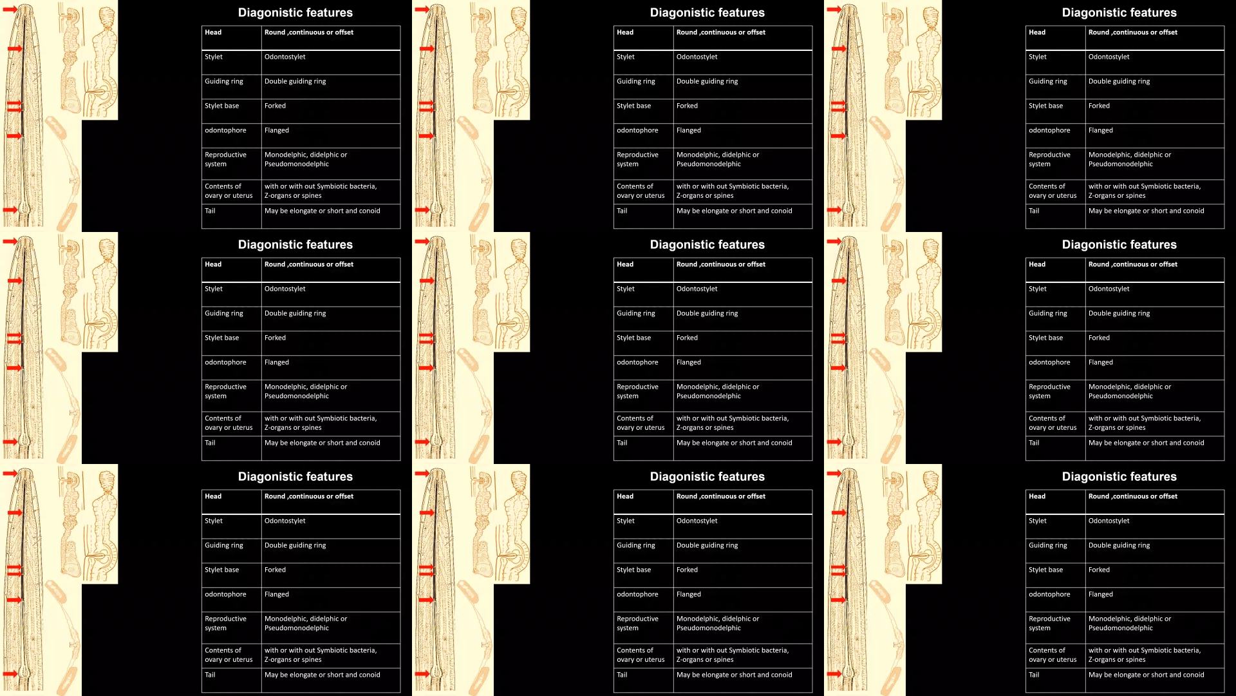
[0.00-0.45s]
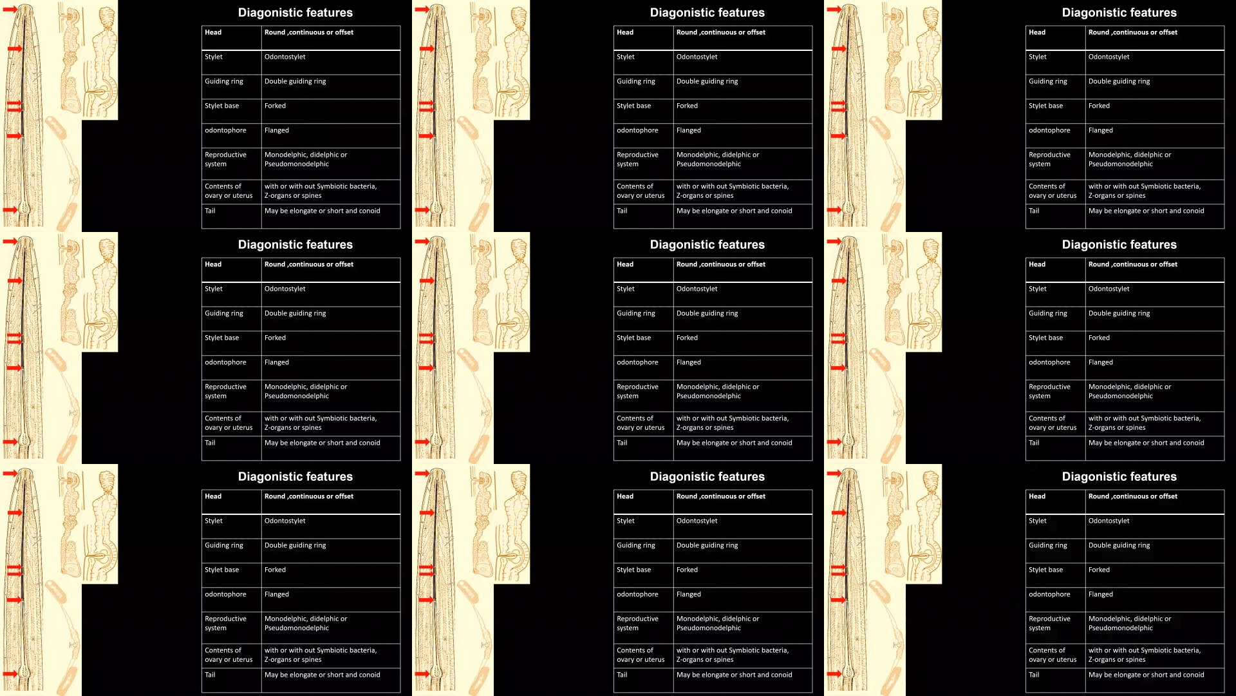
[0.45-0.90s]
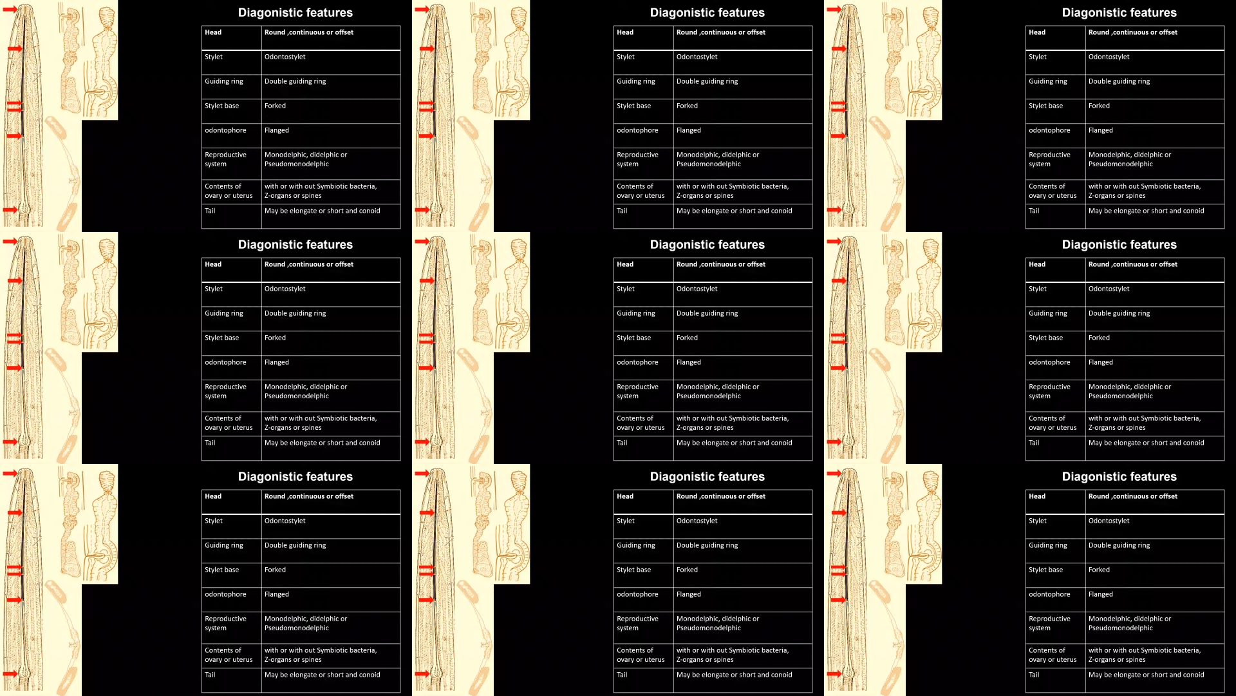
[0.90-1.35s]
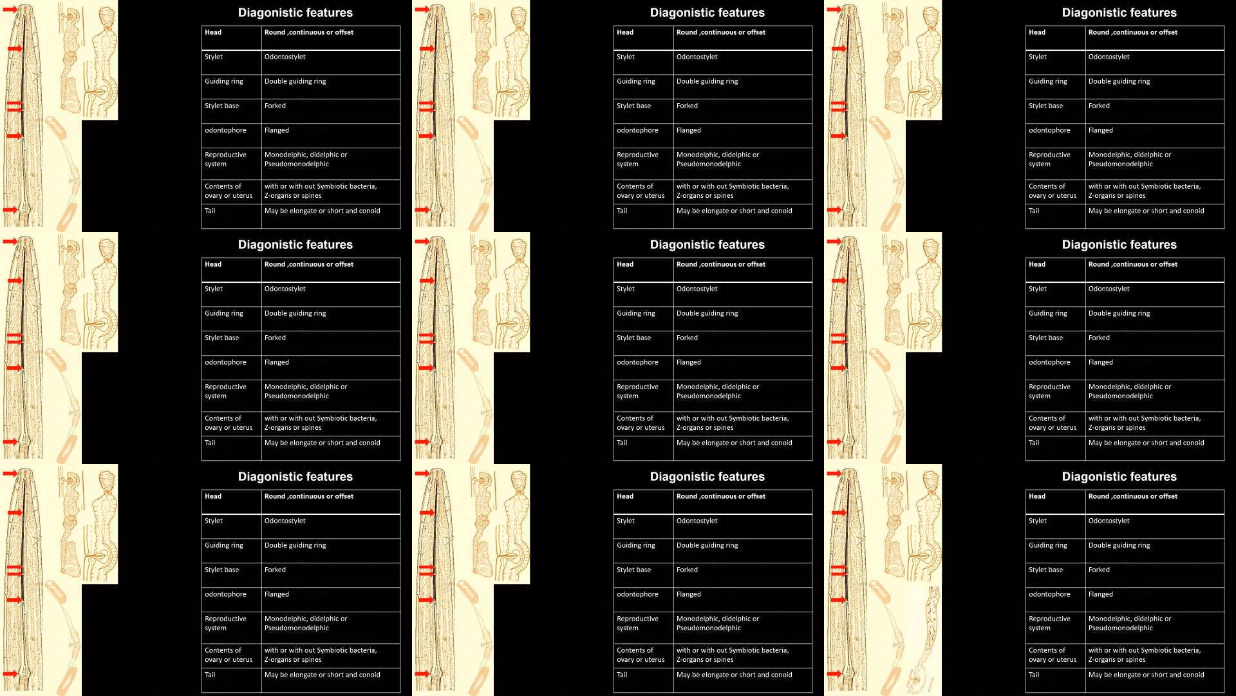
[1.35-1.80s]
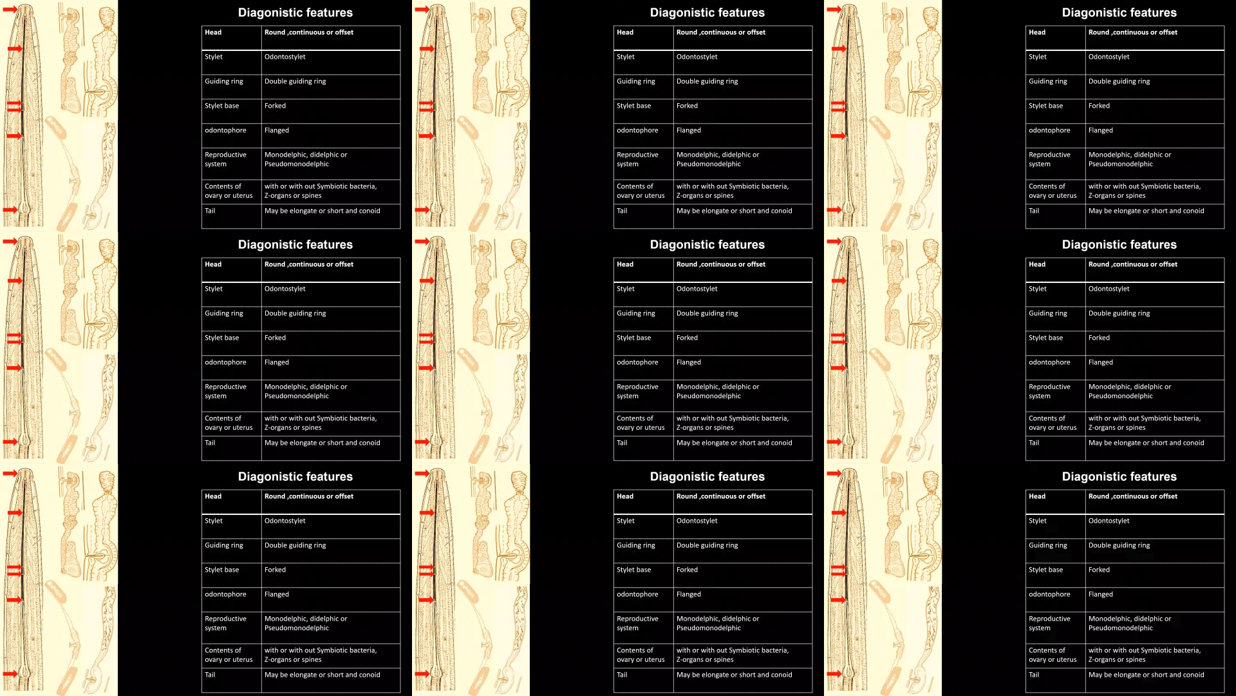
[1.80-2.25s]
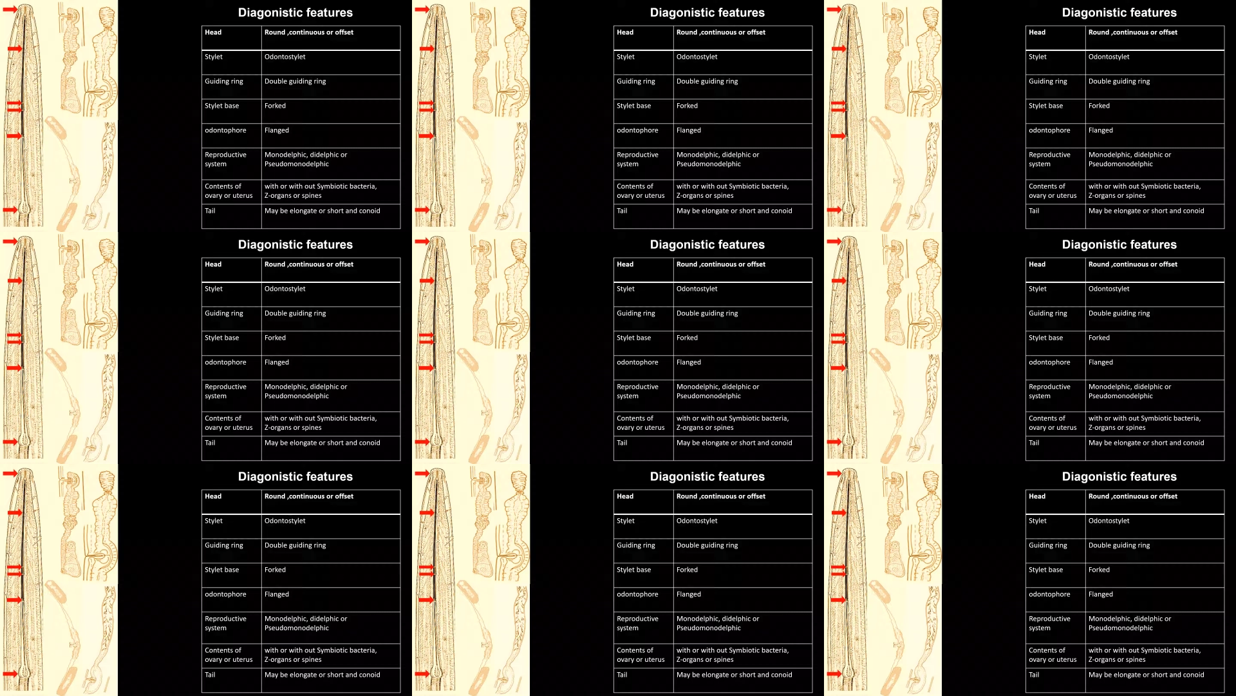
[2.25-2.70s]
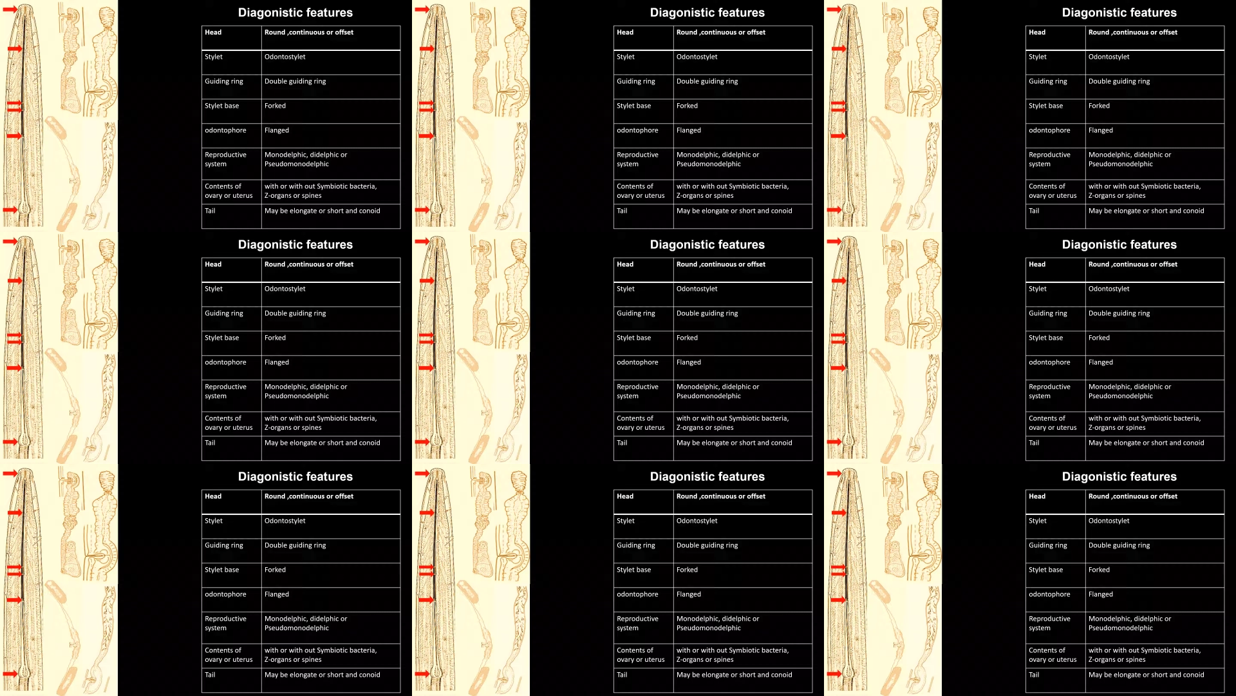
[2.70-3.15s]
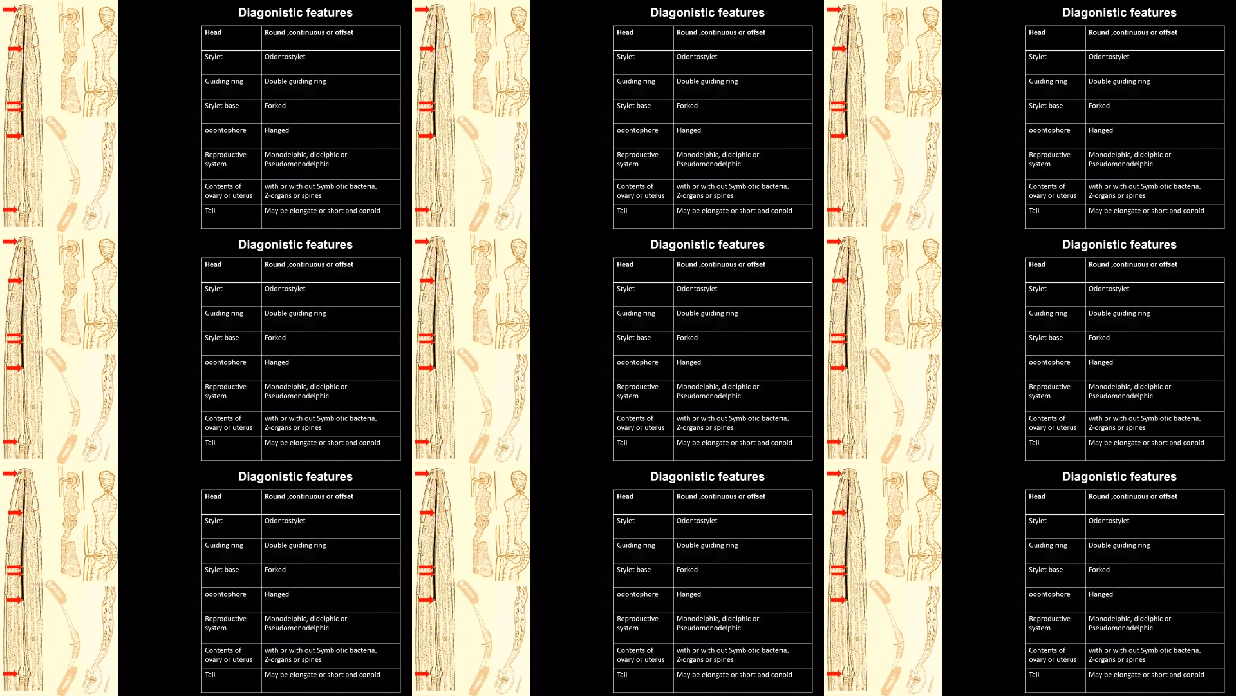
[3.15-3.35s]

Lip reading: Nobody's mouth can be seen.